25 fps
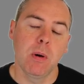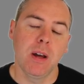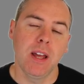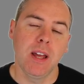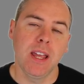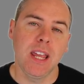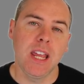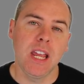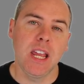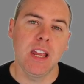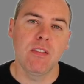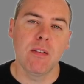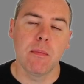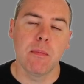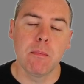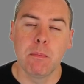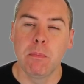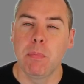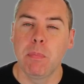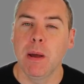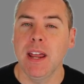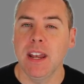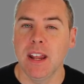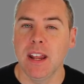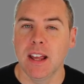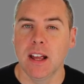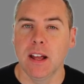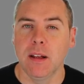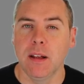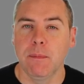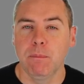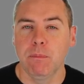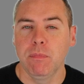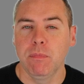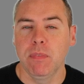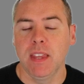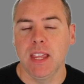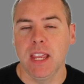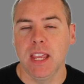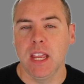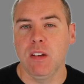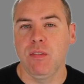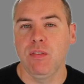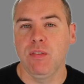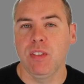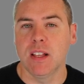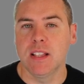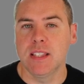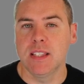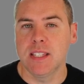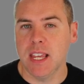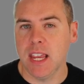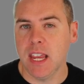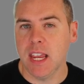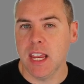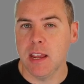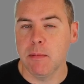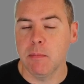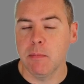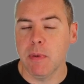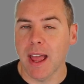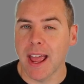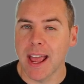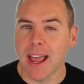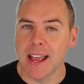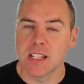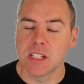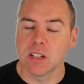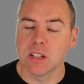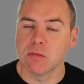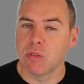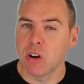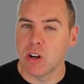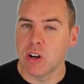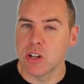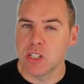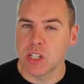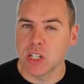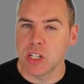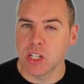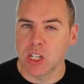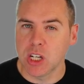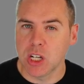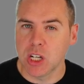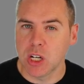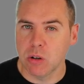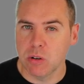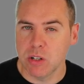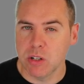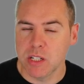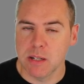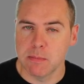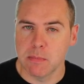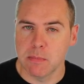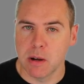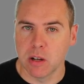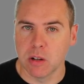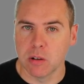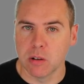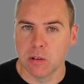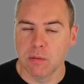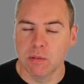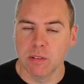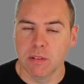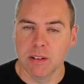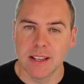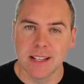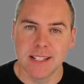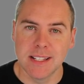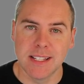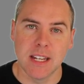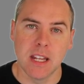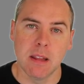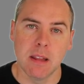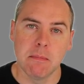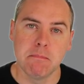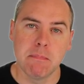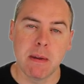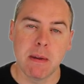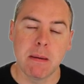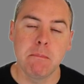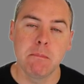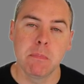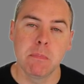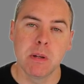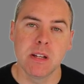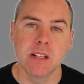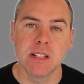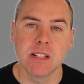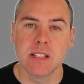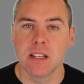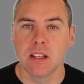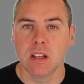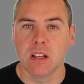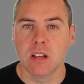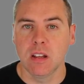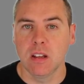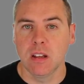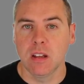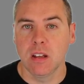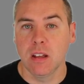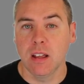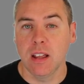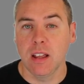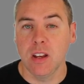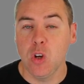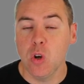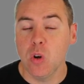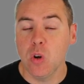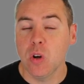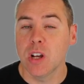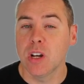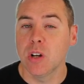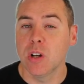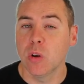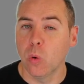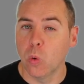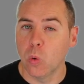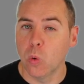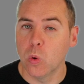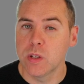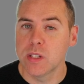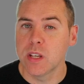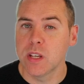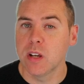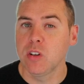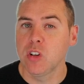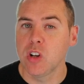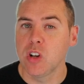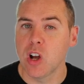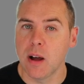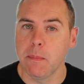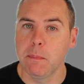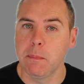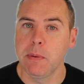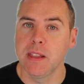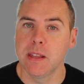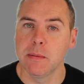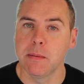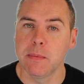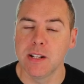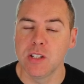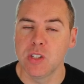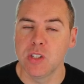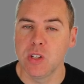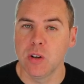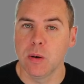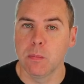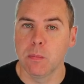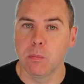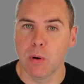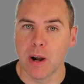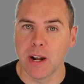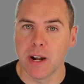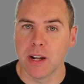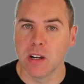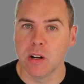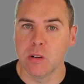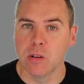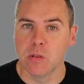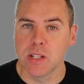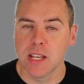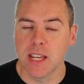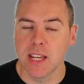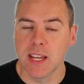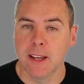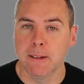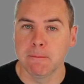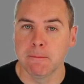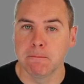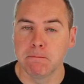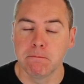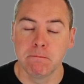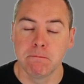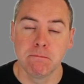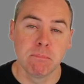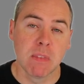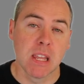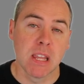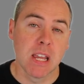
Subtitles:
But even better, if the team has the right security model, as in the members, you can also copy them into your brand new team.